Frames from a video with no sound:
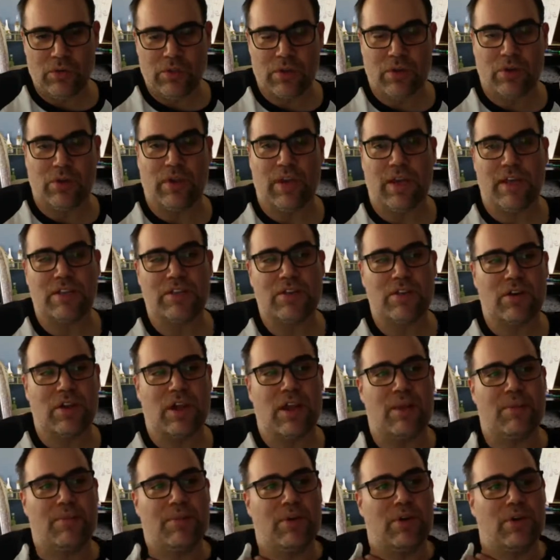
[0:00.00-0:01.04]

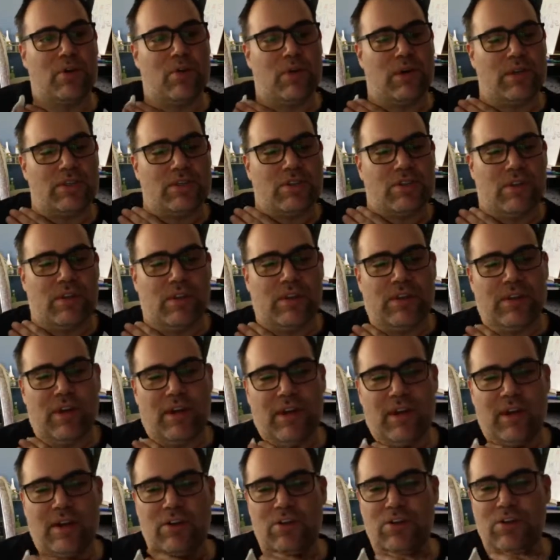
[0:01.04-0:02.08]
yesterday I put a question of the
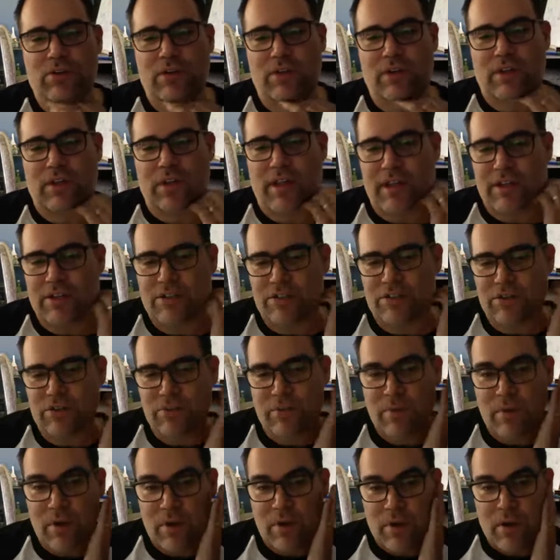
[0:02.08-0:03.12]
day on Google
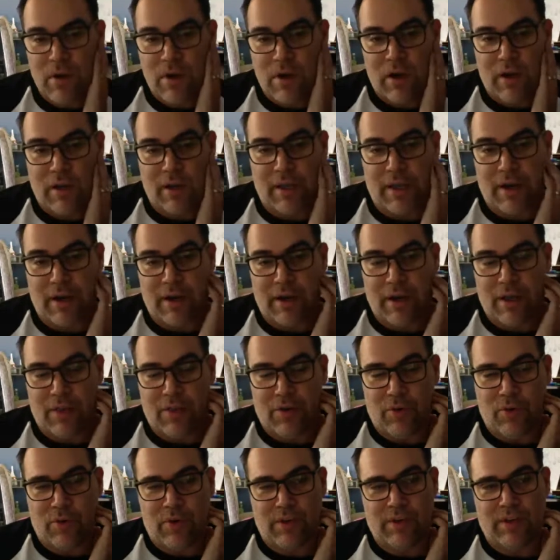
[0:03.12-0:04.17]
Classroom. I'll add
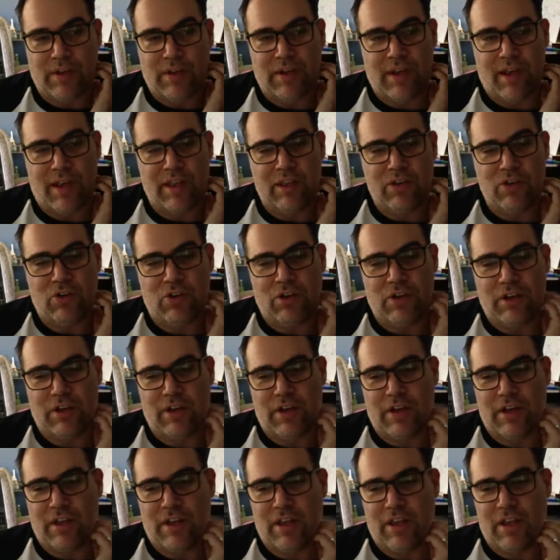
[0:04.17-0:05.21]
another one today. You can
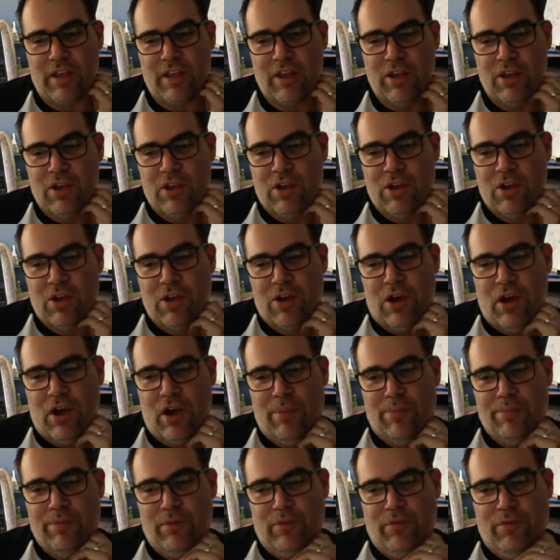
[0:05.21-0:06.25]
get
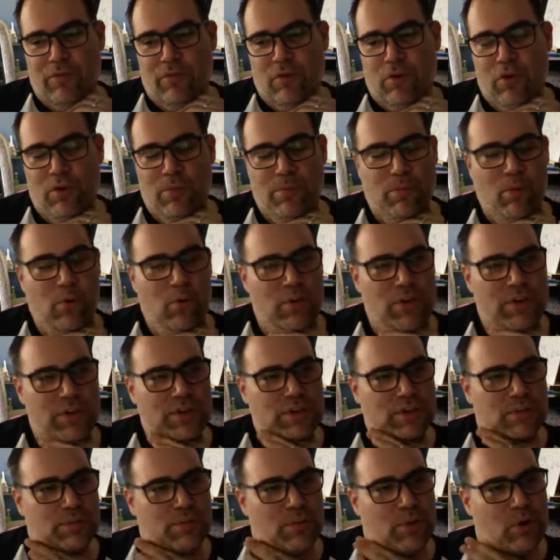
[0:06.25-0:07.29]
up to 4
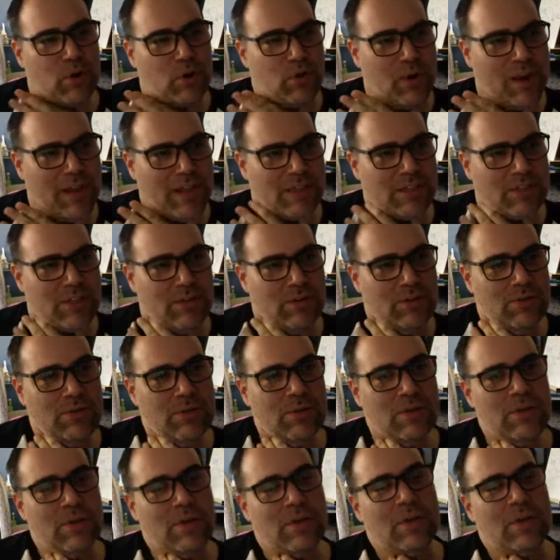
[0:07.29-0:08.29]
points per answer.